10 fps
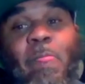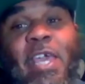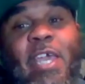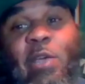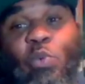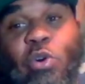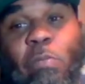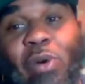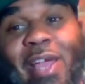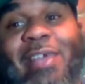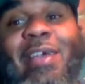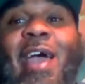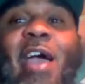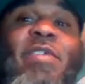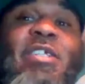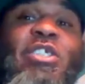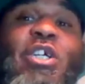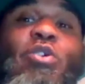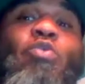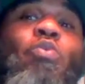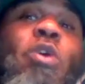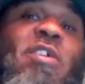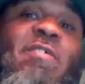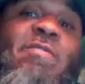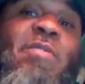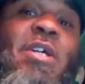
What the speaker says: he will break every single one of